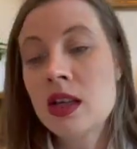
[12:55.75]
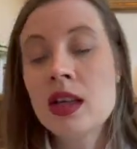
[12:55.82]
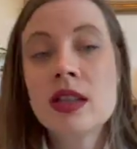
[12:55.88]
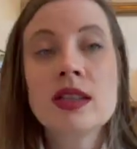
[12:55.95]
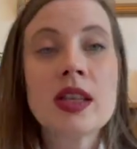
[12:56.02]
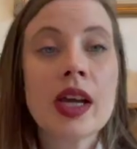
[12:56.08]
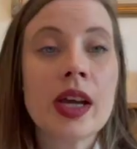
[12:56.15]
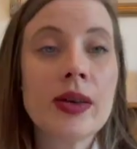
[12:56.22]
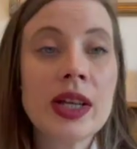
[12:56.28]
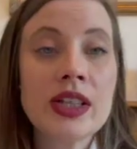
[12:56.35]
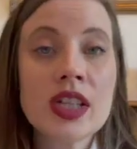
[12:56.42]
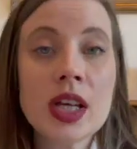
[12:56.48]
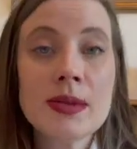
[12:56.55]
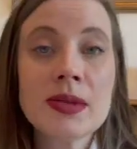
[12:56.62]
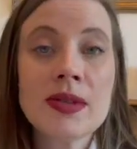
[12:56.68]
So in
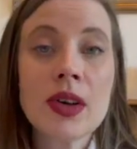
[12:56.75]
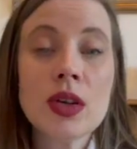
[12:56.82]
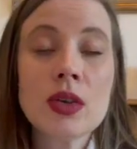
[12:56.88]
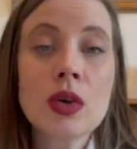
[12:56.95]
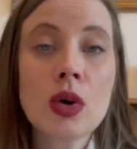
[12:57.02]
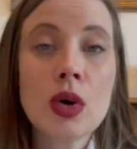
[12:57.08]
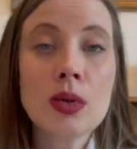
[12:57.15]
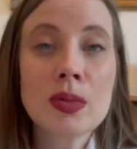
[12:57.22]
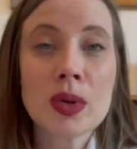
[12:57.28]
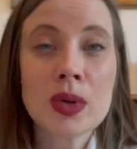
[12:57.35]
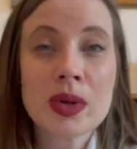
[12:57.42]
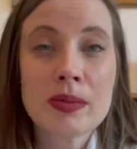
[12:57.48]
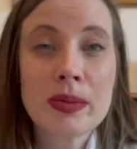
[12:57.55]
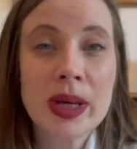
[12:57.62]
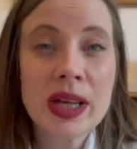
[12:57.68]
terms of
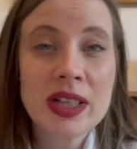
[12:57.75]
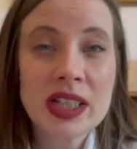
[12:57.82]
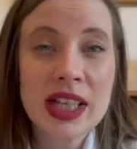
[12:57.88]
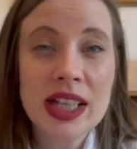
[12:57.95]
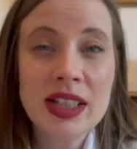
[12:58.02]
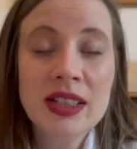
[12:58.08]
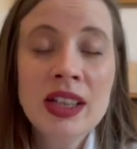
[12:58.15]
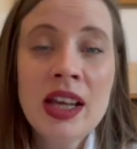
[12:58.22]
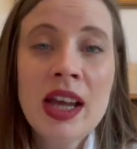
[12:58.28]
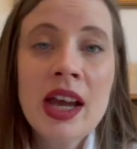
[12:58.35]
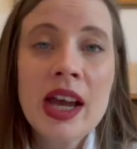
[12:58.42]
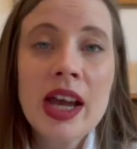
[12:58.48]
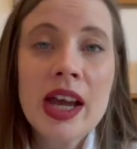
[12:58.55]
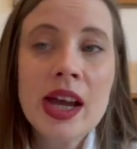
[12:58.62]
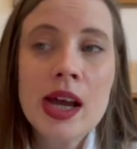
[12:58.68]
on-call burden,
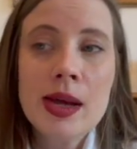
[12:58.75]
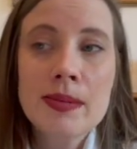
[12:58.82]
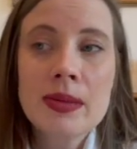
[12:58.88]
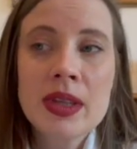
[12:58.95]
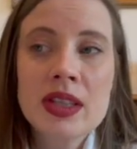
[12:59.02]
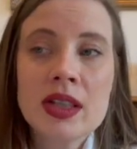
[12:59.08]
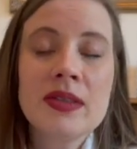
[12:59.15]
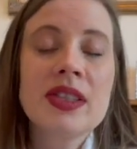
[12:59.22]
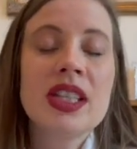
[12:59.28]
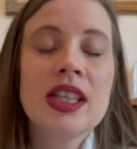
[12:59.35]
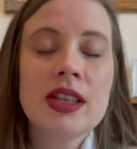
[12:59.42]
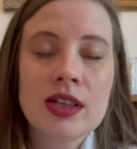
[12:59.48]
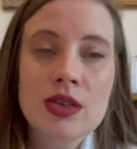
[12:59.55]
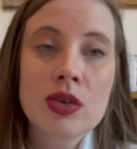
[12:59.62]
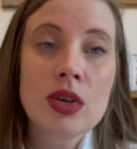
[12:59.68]
um, there's obviously
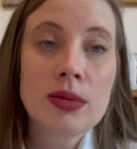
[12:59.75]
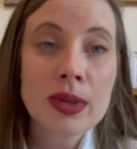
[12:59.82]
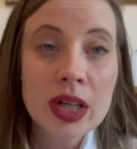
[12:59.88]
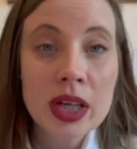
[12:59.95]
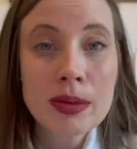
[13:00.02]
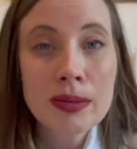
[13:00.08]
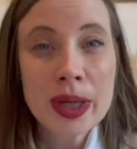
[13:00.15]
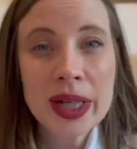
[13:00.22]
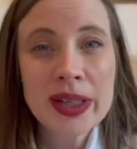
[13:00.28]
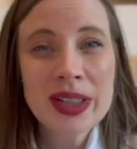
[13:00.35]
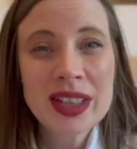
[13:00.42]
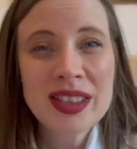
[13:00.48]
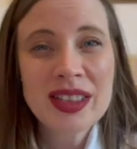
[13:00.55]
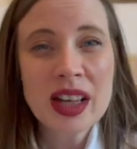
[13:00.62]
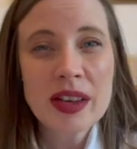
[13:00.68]
the trauma
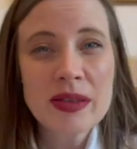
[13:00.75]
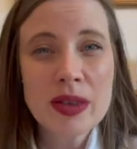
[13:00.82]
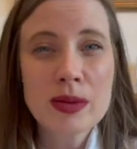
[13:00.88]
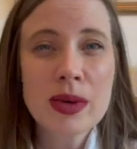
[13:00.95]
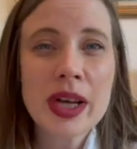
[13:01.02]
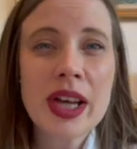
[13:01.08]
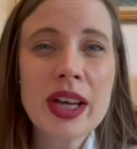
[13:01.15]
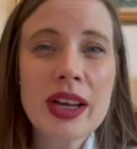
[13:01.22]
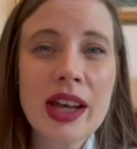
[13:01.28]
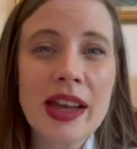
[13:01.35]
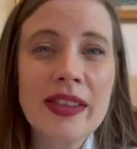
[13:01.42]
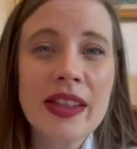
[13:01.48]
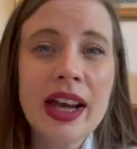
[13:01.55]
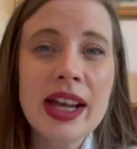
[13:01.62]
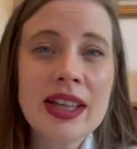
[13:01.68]
component of the work
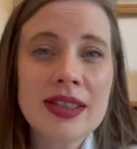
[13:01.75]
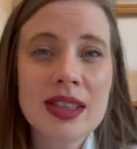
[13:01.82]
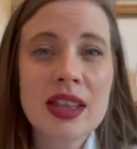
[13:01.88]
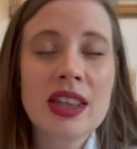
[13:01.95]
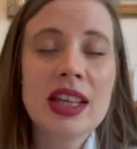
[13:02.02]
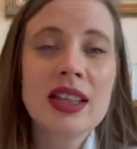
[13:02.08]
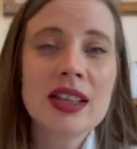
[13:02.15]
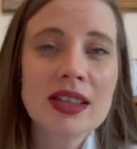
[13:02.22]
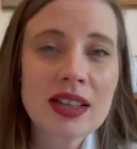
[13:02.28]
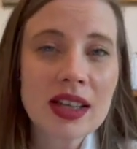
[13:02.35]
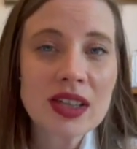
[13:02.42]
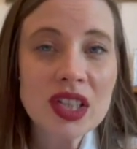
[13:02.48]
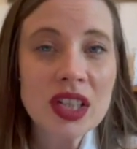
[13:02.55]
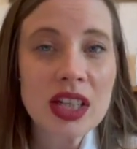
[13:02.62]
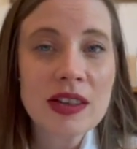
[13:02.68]
and that is the thing that's
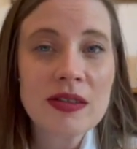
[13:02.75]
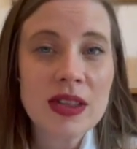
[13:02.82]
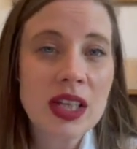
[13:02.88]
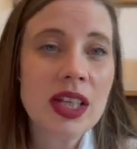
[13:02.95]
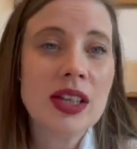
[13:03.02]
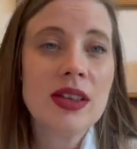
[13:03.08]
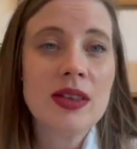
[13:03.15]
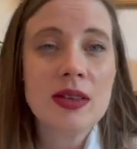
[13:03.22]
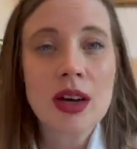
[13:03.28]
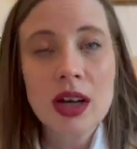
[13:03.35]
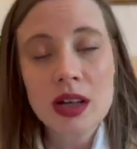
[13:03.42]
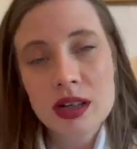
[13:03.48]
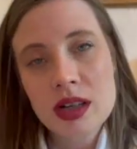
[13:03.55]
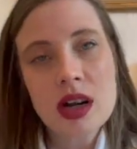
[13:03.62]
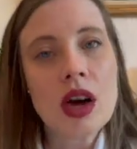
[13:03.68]
going to give you
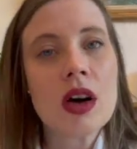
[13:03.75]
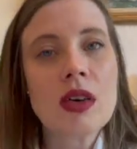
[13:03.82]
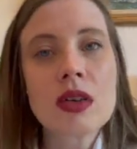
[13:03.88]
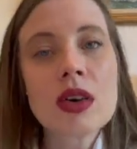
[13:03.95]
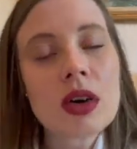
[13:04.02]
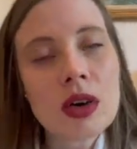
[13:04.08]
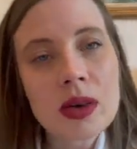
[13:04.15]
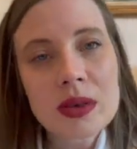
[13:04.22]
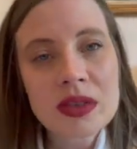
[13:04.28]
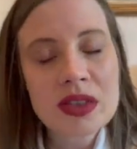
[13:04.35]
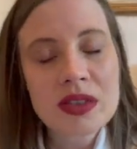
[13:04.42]
on-calls